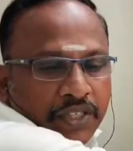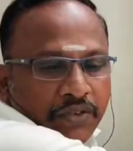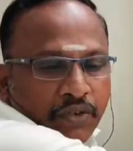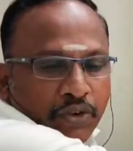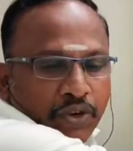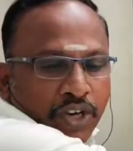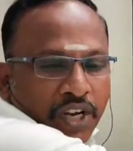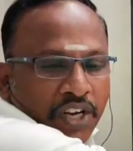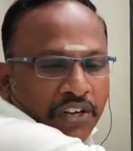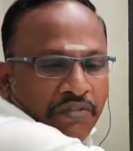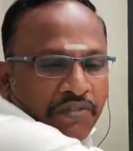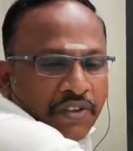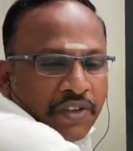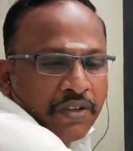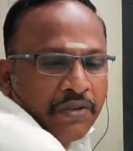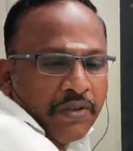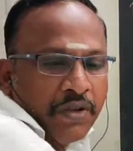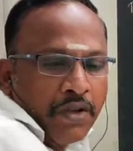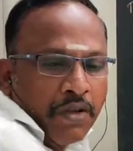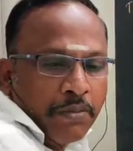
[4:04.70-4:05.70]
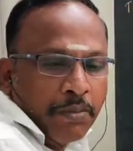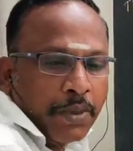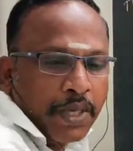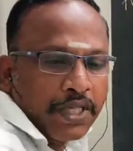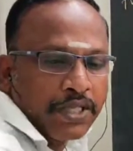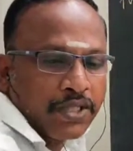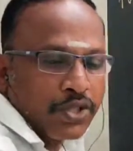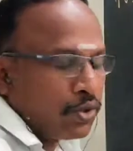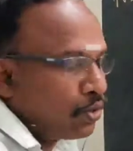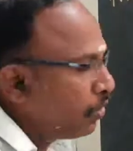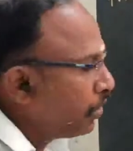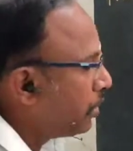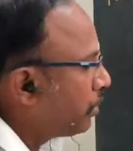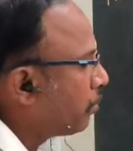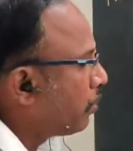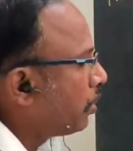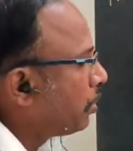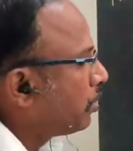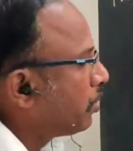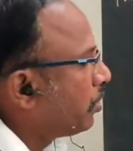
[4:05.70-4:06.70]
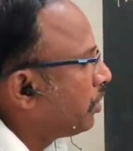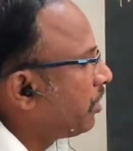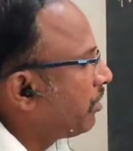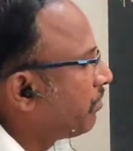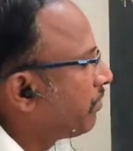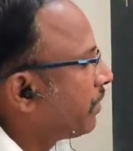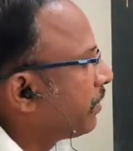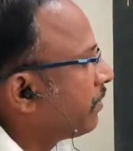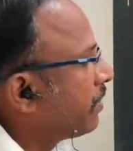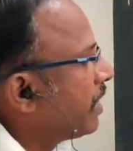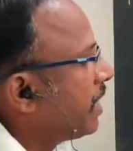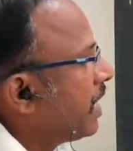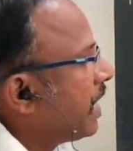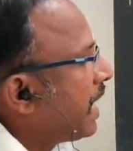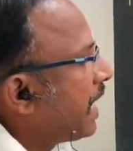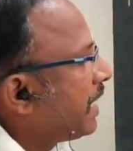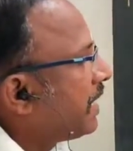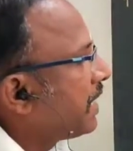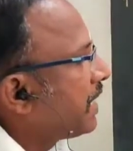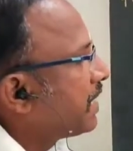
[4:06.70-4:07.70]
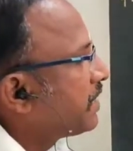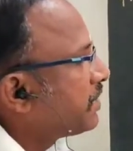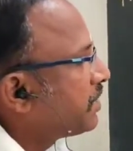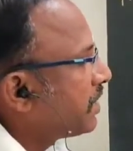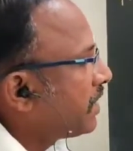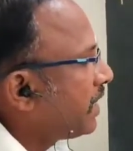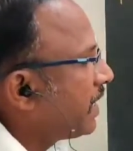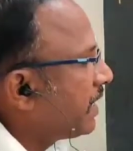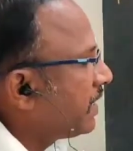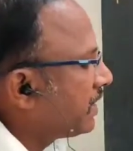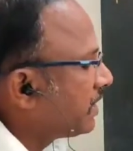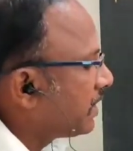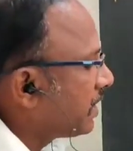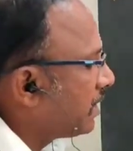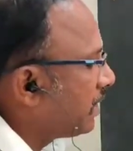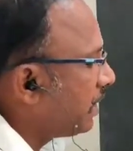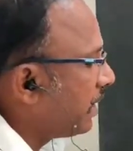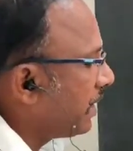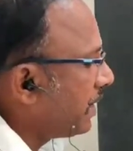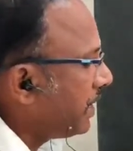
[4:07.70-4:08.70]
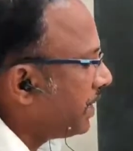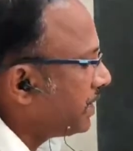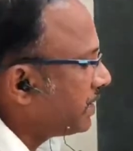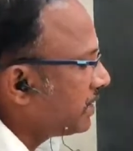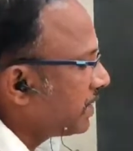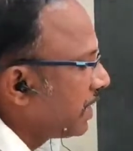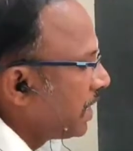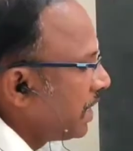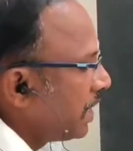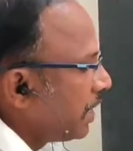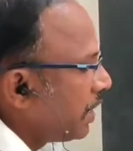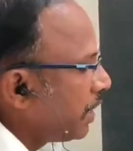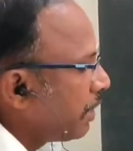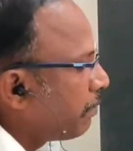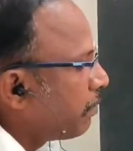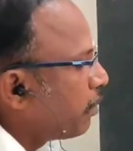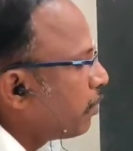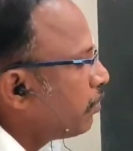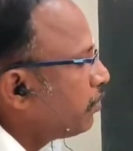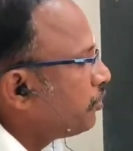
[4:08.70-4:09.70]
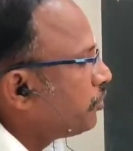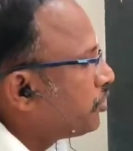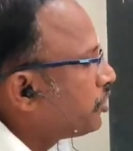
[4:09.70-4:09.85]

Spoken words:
105 plus 20, 125. And HL line, third line is above